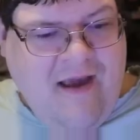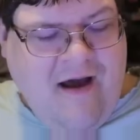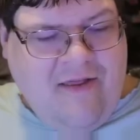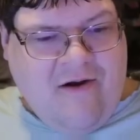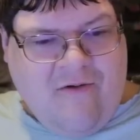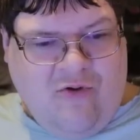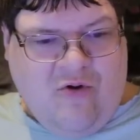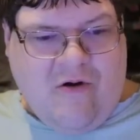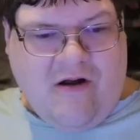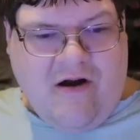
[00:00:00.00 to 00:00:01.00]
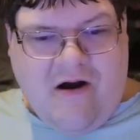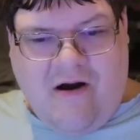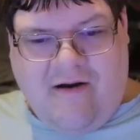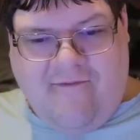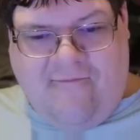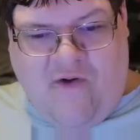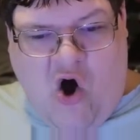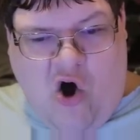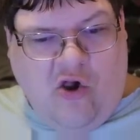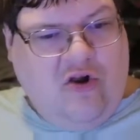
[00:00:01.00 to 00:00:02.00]
the other lore card,
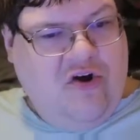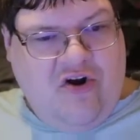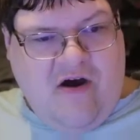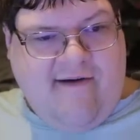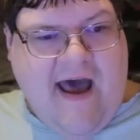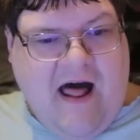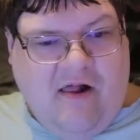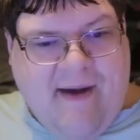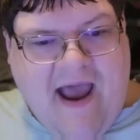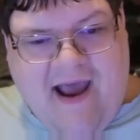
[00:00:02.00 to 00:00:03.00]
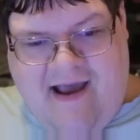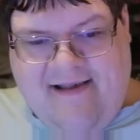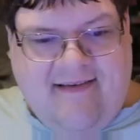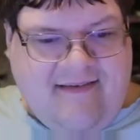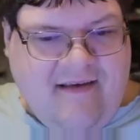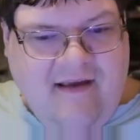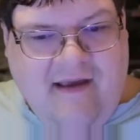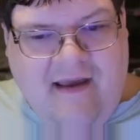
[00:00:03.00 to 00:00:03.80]
Fallen of Albaz.